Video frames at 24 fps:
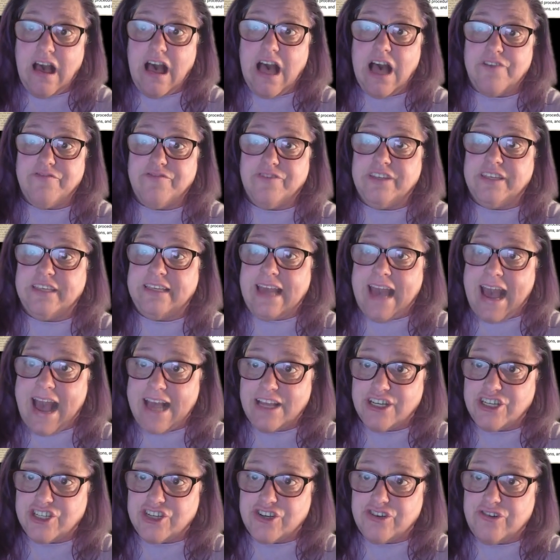of
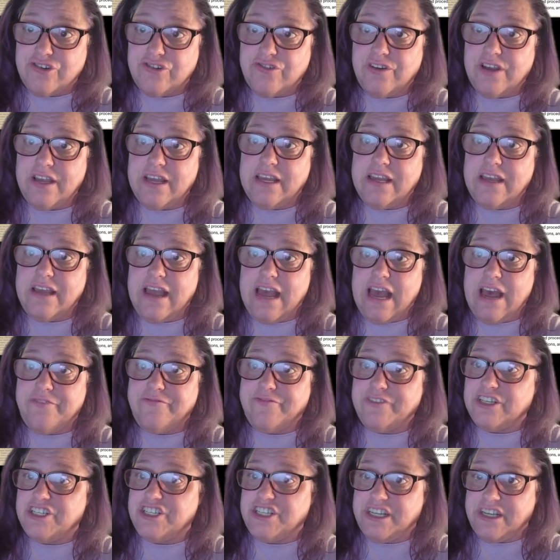
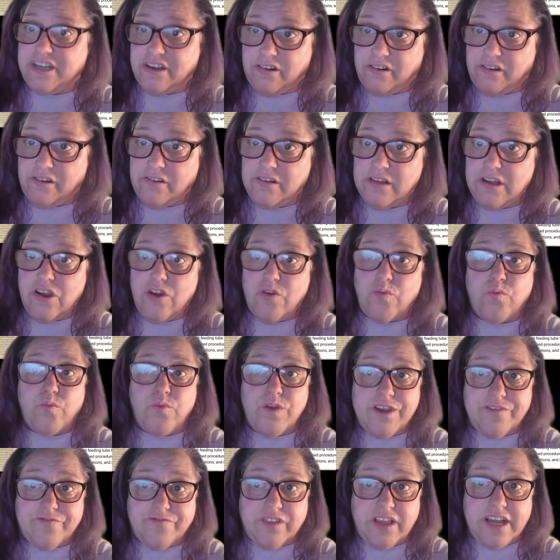gastroesophageal
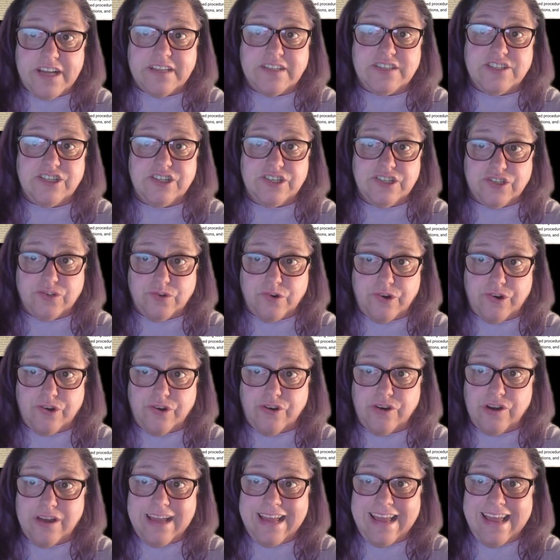reflux
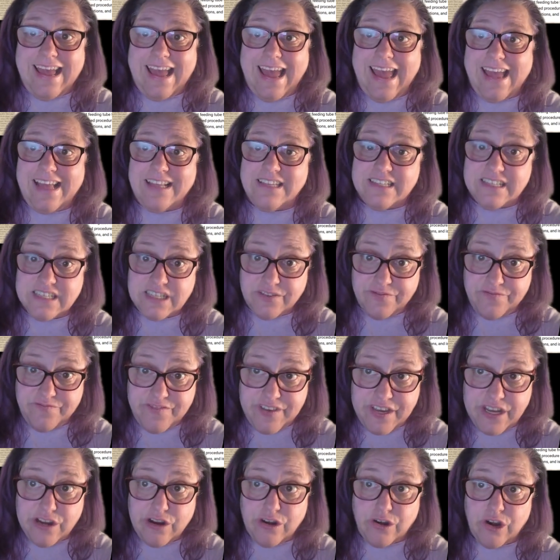disorder and
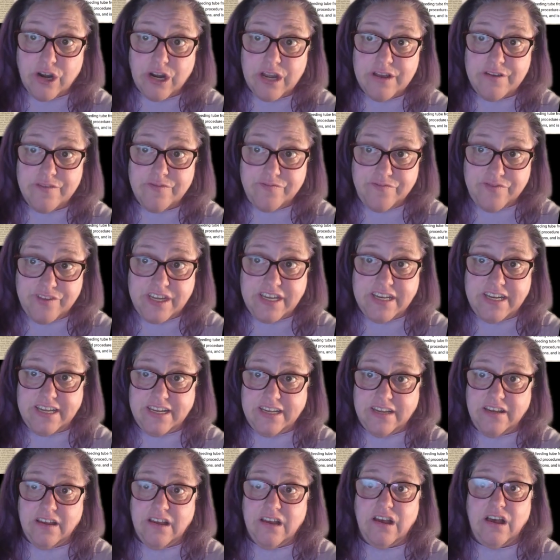severe
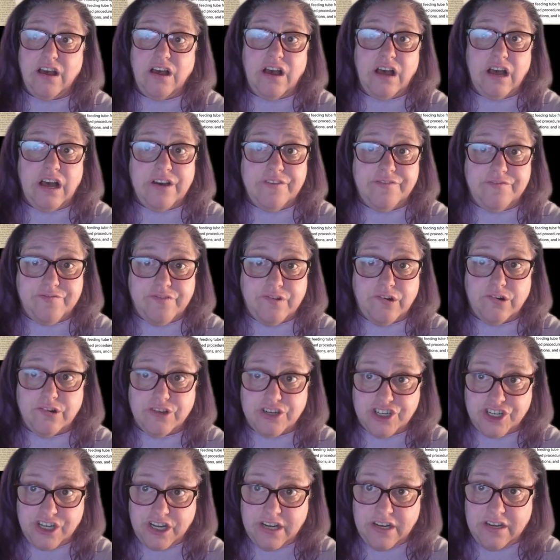feeding
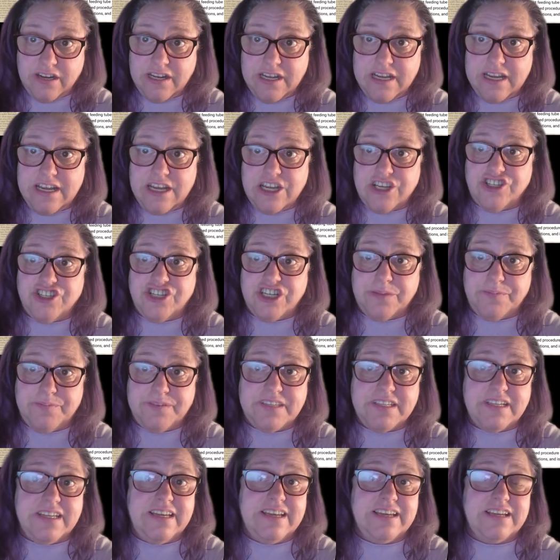aversion.
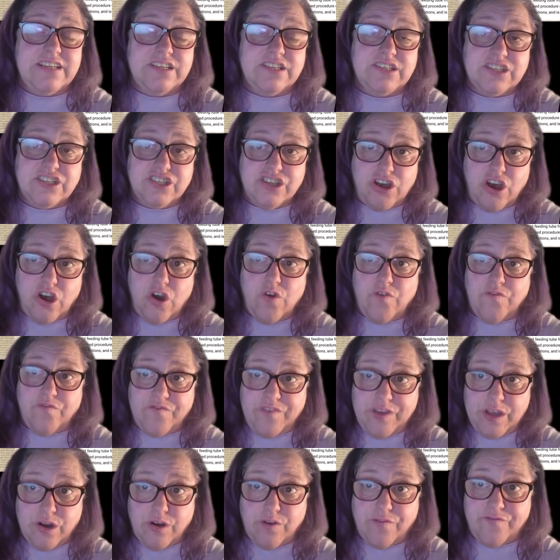Gypsy is so
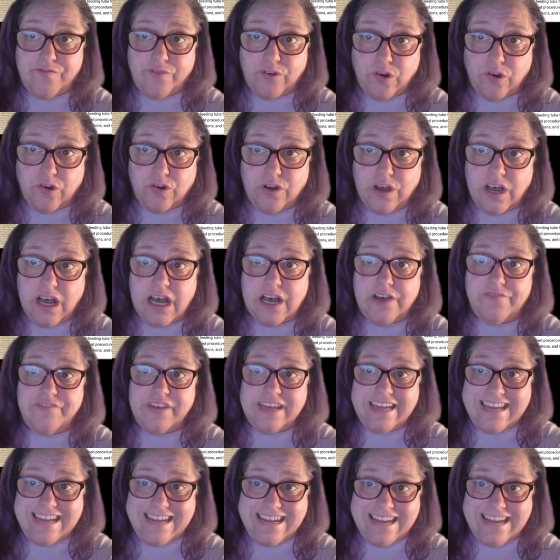fearful of
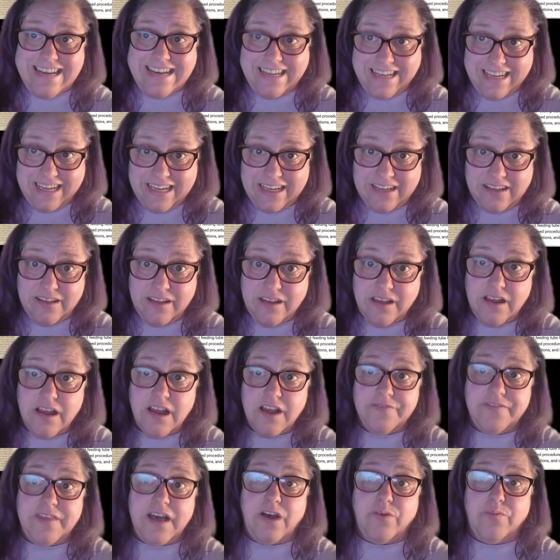eating
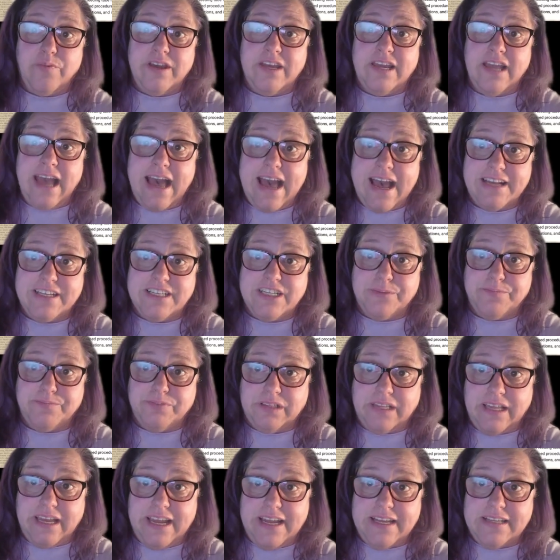that we had to
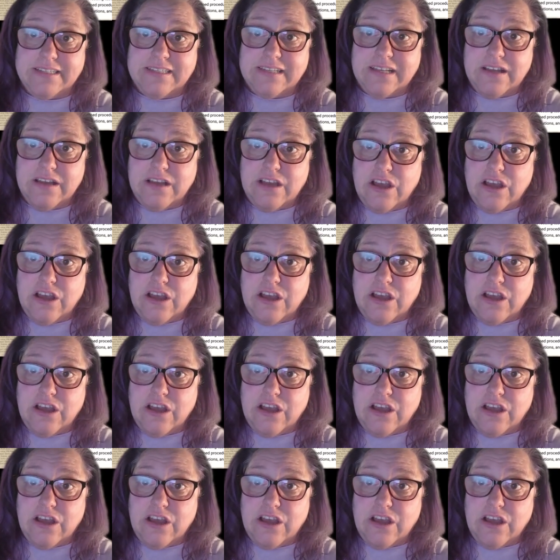place